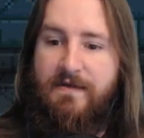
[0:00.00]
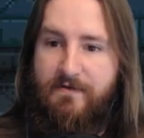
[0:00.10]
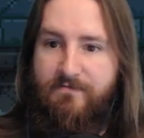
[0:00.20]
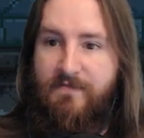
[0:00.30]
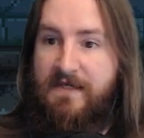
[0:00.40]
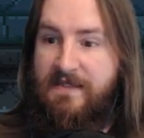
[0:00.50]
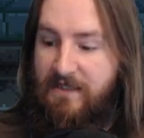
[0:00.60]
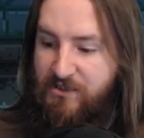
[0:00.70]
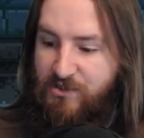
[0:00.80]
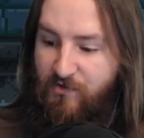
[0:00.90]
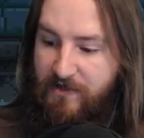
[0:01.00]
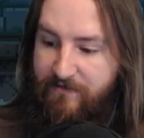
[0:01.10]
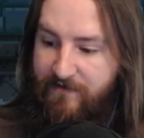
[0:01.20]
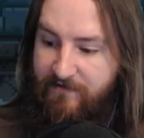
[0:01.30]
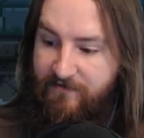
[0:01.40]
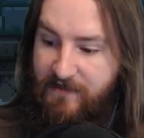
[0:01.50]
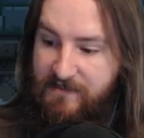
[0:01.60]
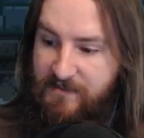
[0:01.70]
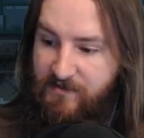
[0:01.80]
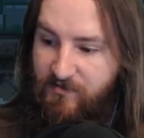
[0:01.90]
make that joke at my
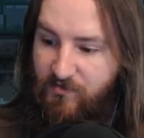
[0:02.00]
face.